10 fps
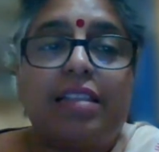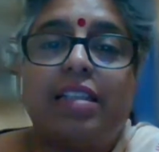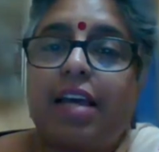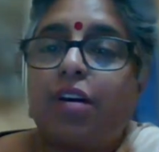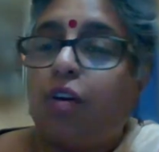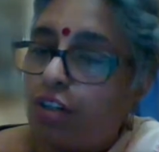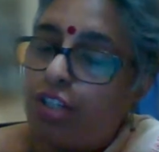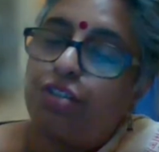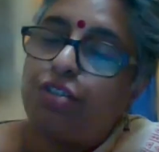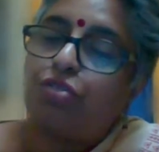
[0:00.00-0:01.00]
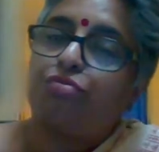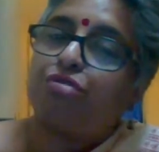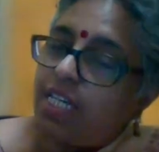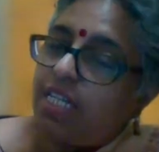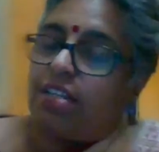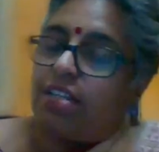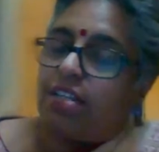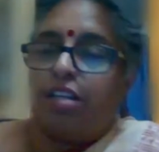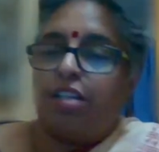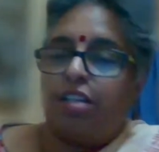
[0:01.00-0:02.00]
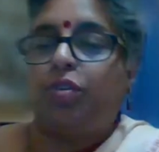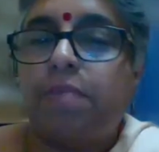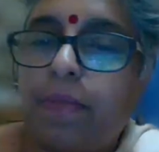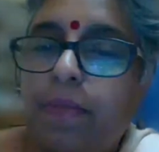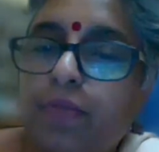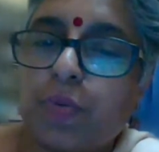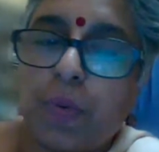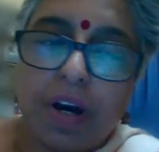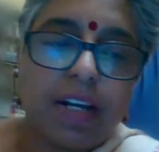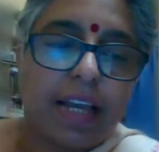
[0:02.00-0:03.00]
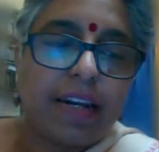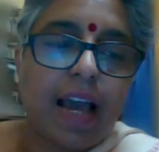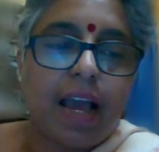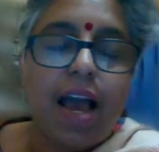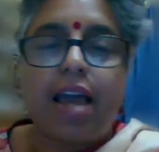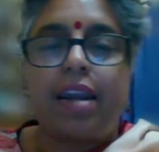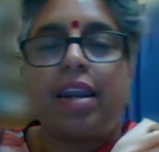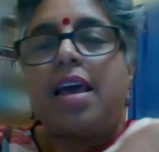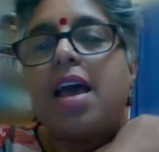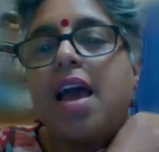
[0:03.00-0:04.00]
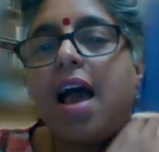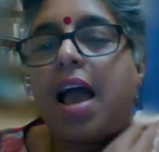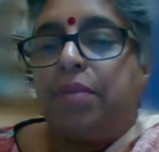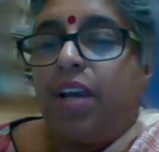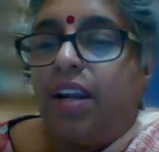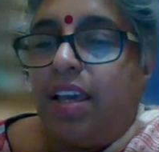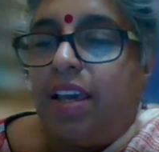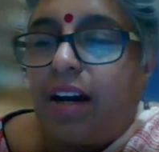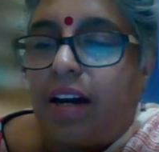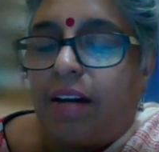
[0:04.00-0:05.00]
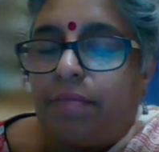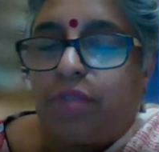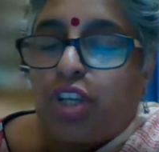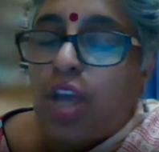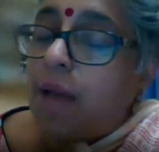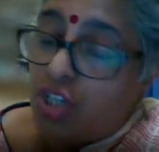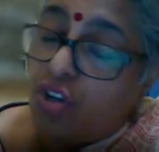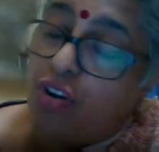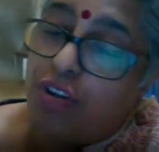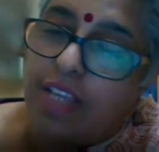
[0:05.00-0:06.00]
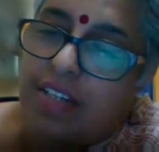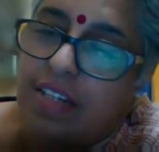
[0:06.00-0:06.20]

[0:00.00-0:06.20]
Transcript: that I got to read Jatin Babu's work. And I'm sure that